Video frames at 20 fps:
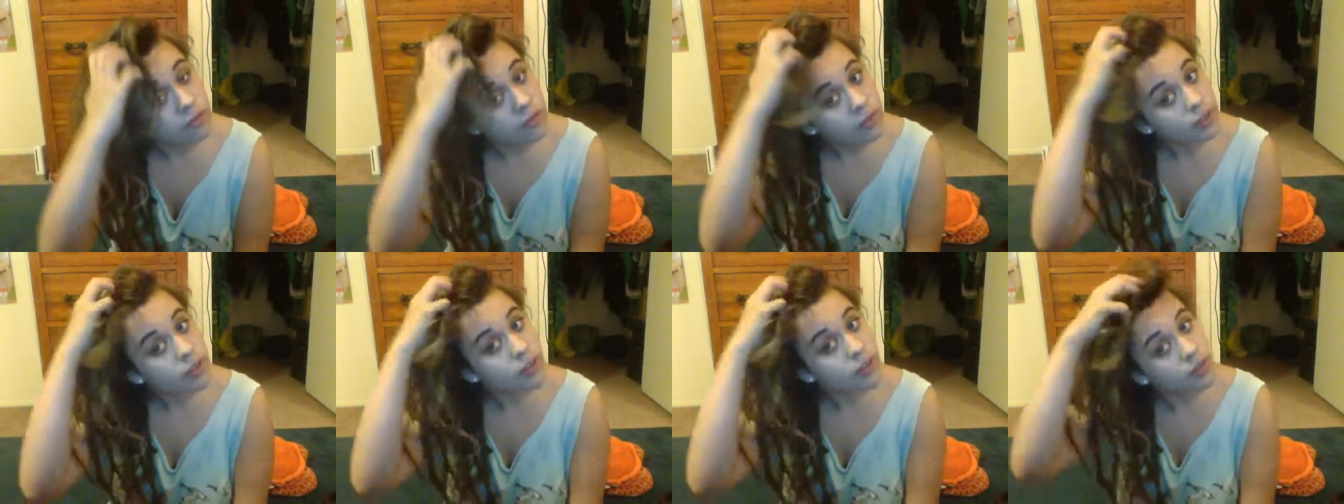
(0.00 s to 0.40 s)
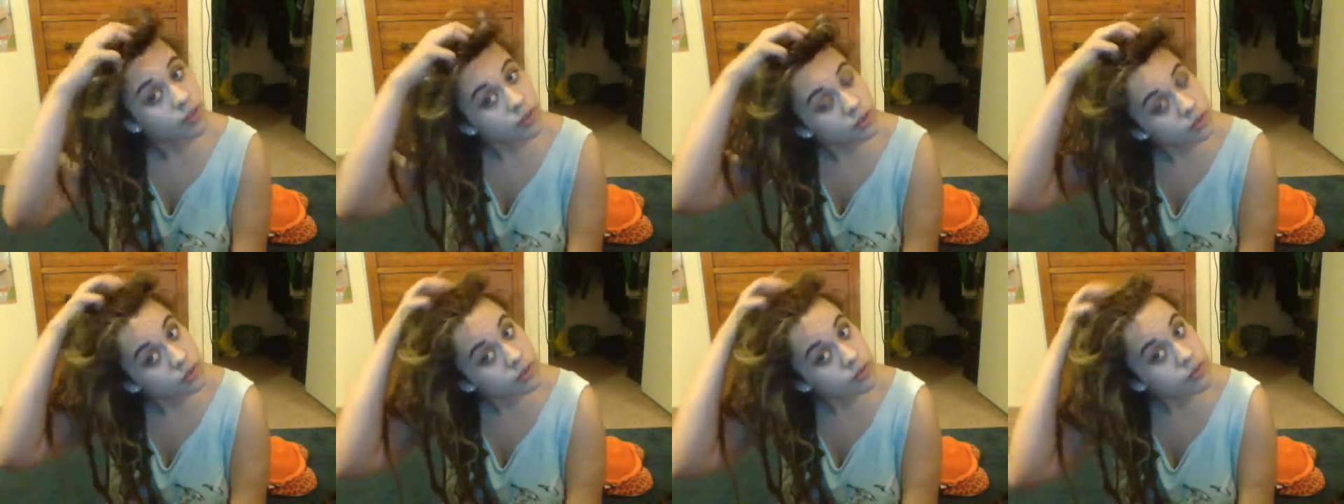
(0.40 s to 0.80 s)

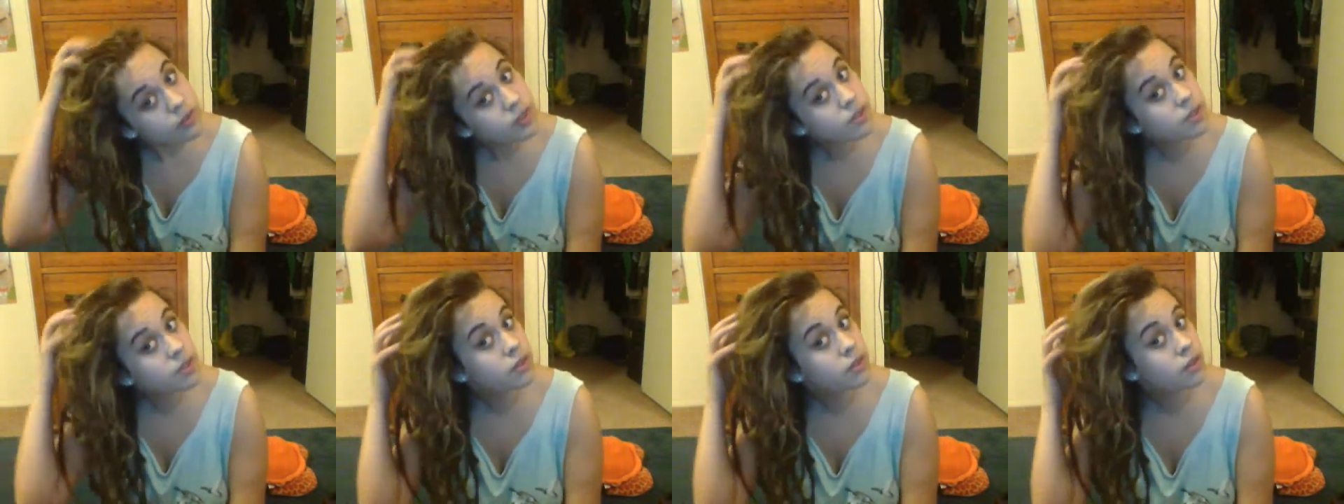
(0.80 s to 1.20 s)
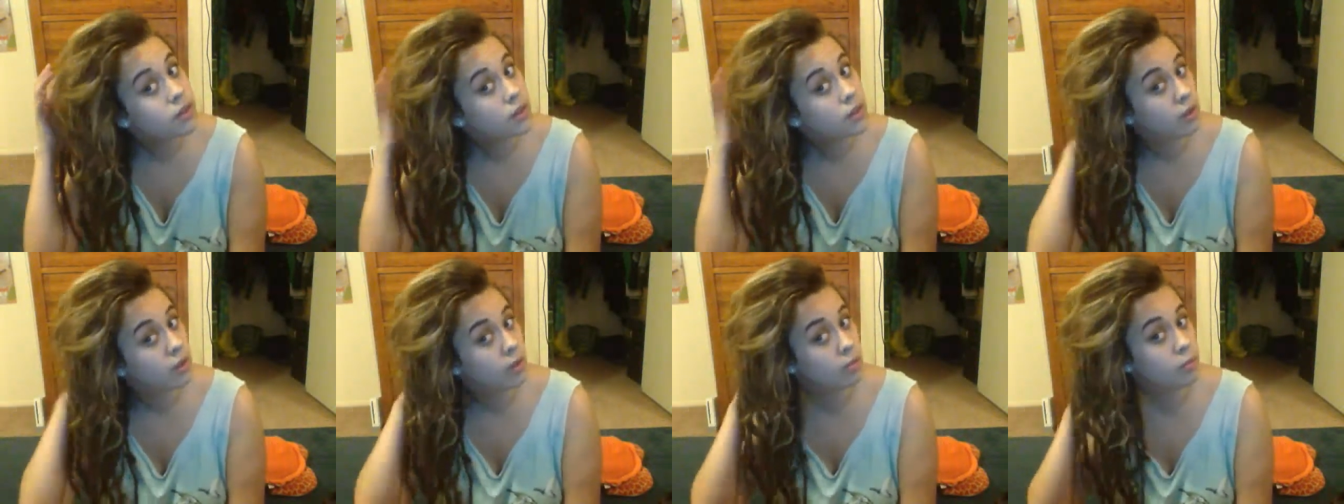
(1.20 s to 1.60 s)
videos,
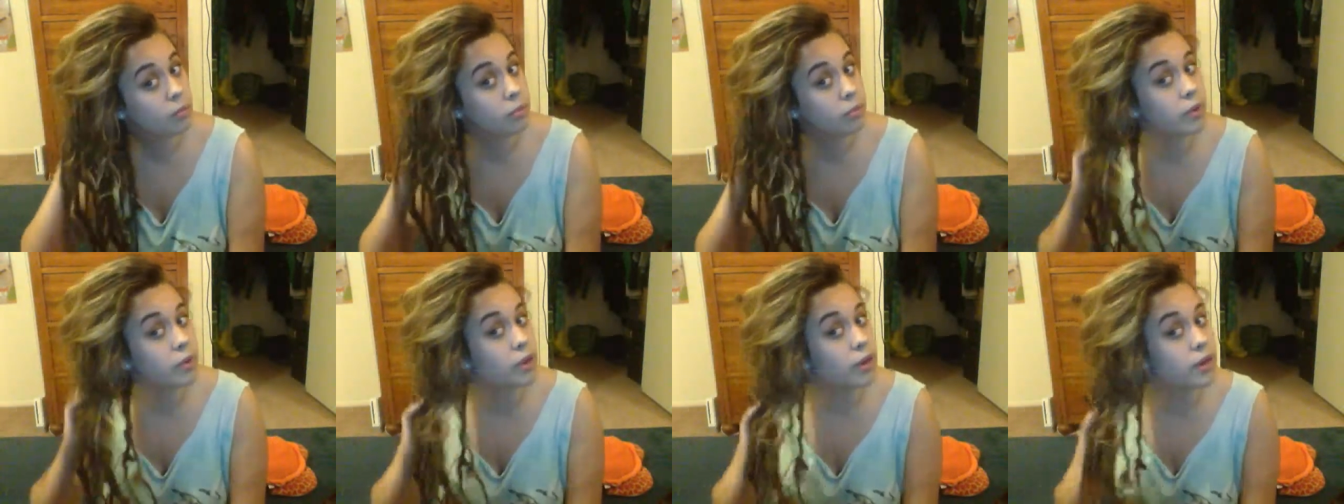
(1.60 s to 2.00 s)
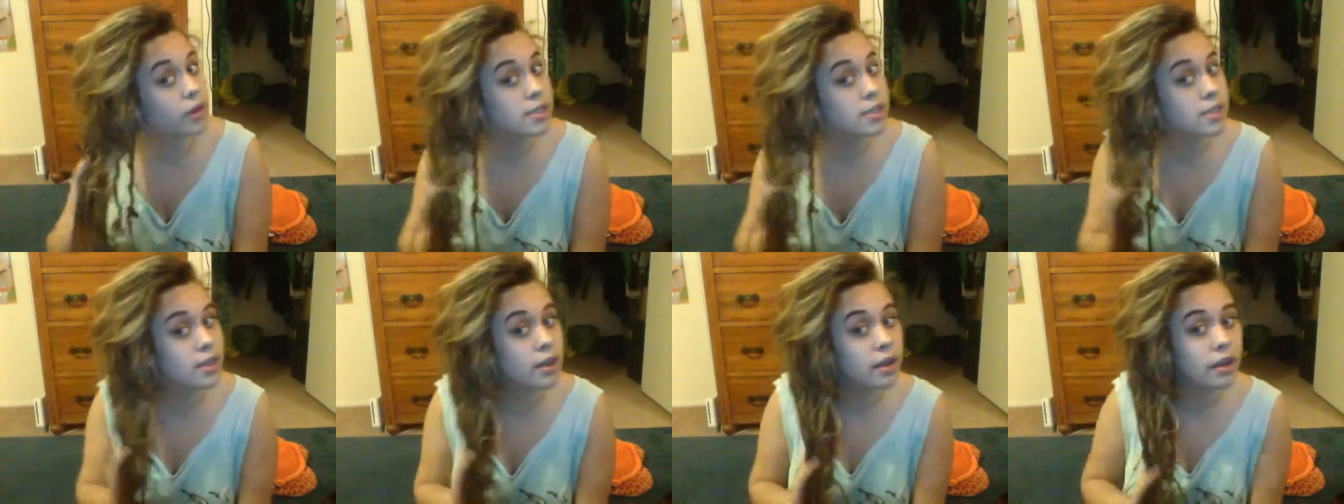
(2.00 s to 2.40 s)
that I
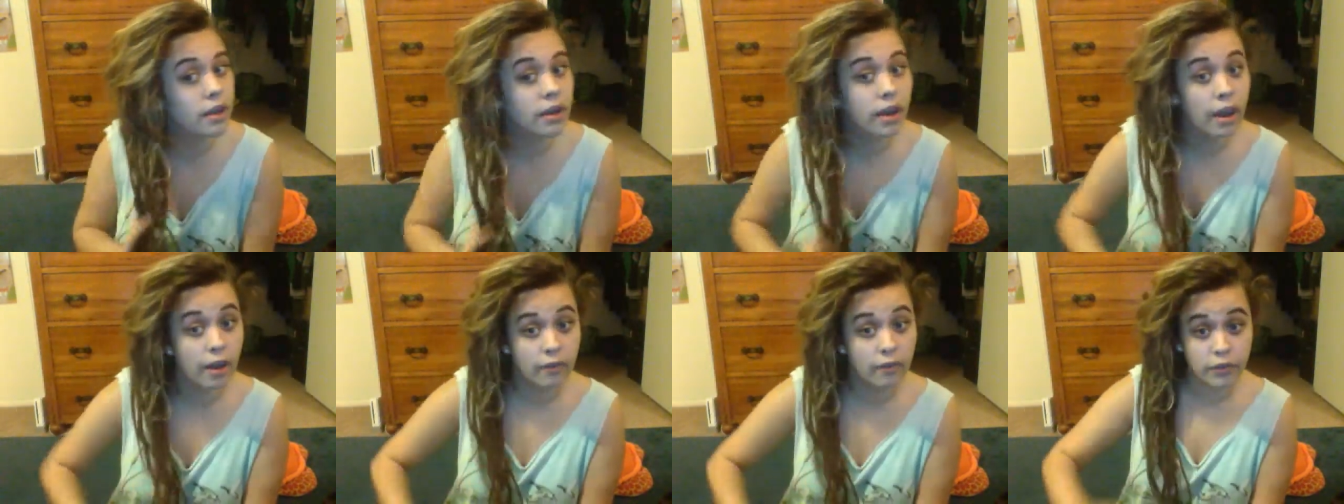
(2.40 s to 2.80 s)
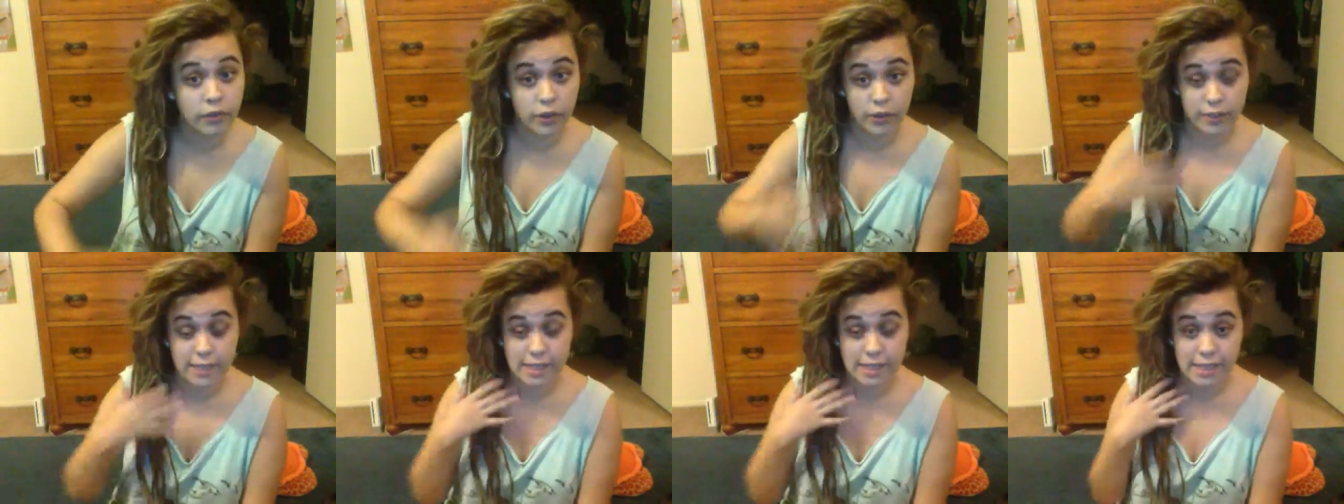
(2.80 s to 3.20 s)
said I have
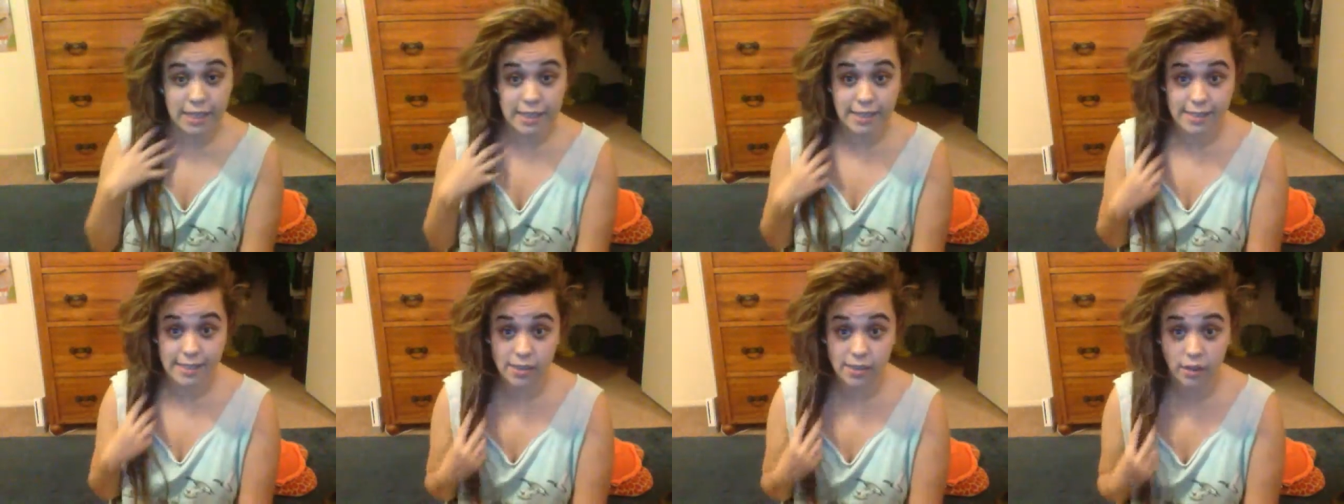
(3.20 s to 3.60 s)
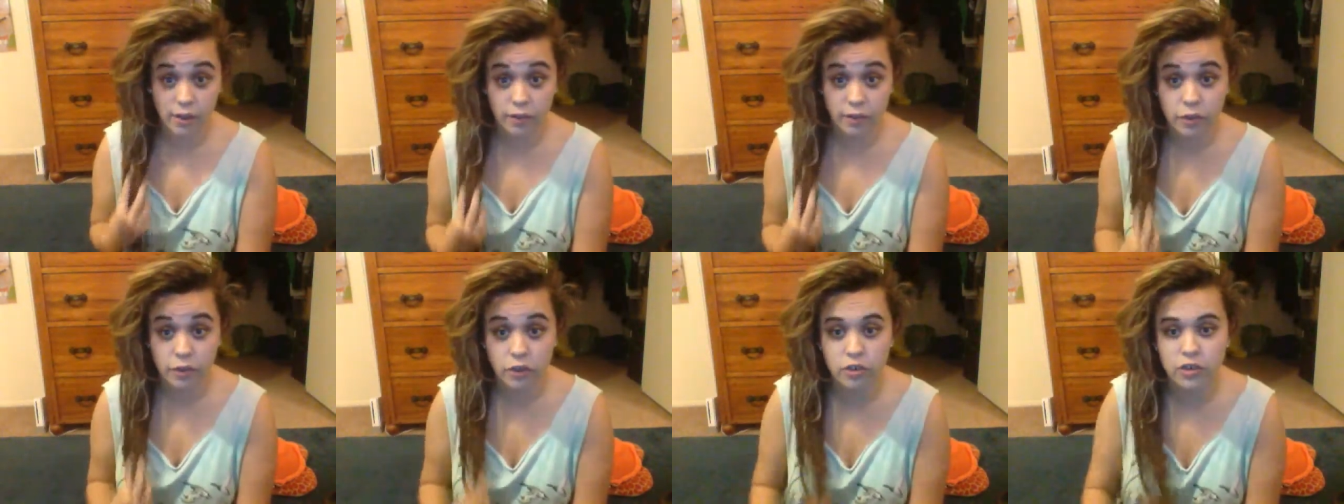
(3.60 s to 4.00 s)
13, I still
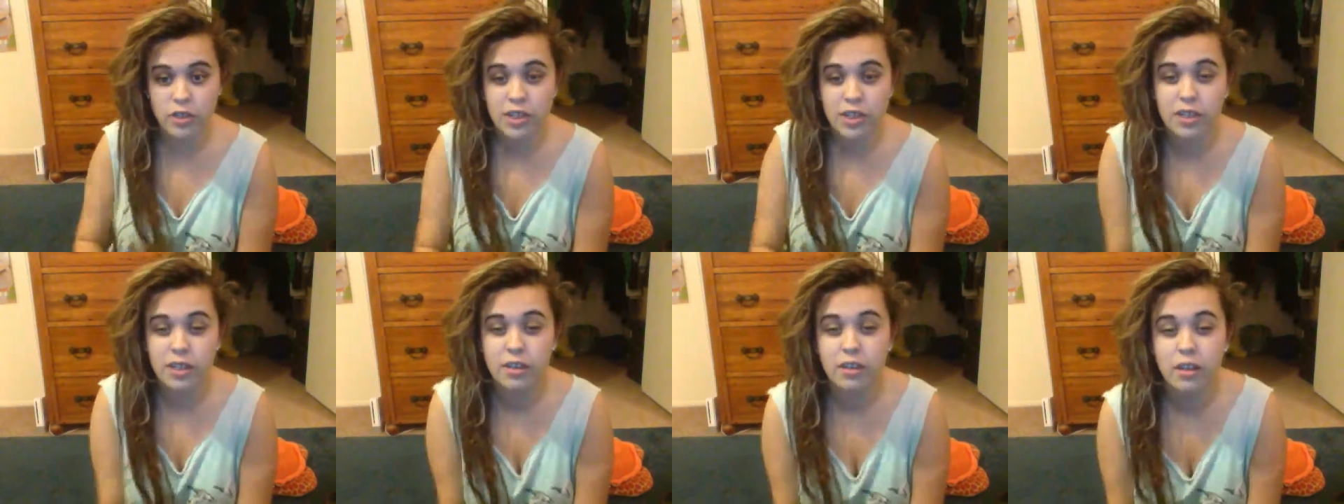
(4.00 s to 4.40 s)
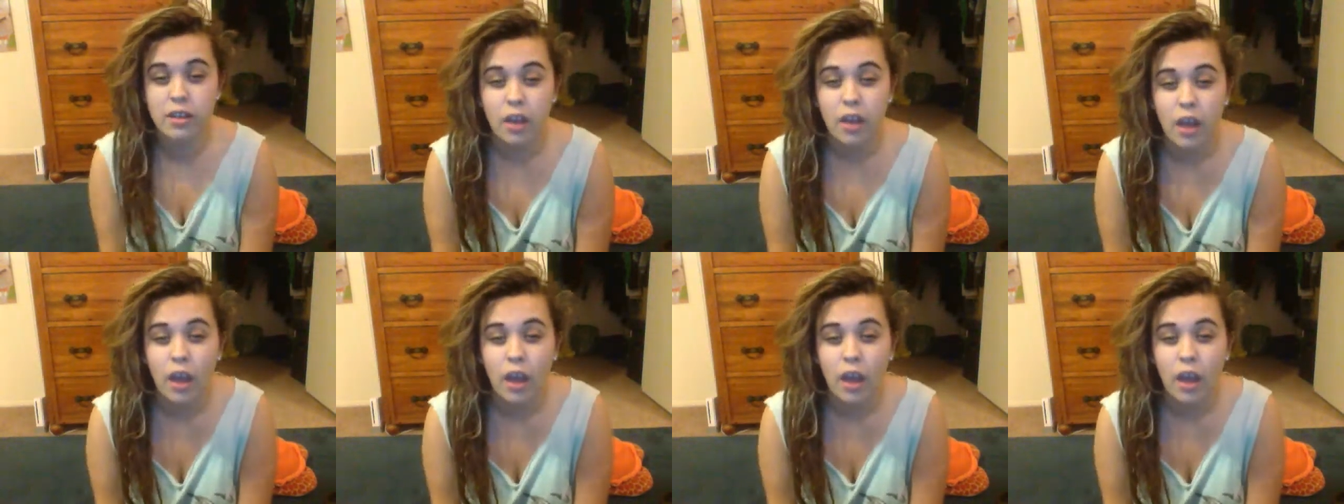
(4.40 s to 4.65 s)
have 13,